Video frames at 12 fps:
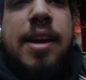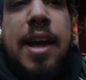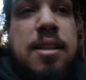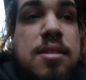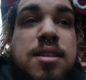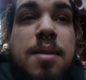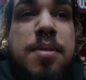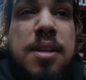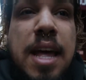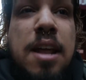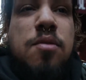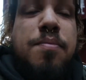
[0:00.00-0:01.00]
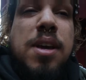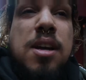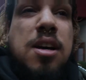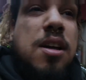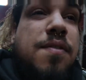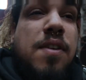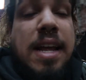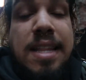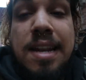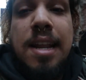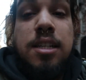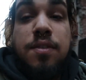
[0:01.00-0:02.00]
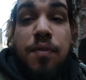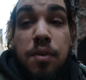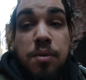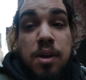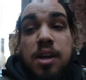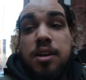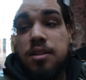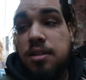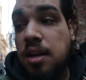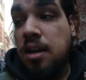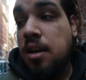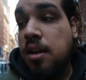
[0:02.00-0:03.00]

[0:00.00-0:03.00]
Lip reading: get something that'll be good for like the next few years.